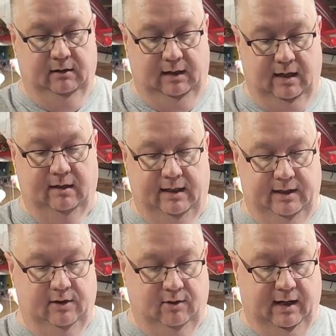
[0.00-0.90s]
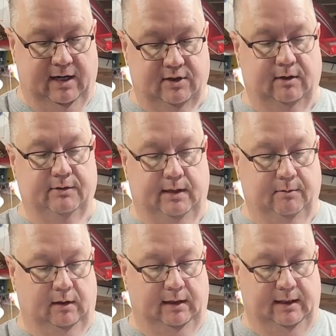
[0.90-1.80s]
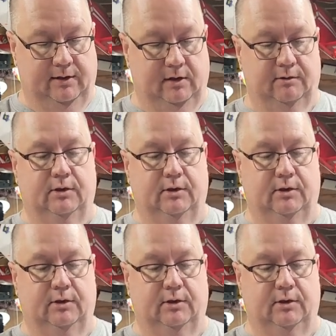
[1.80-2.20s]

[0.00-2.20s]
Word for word: Luckily, I didn't crash, I was able to land her.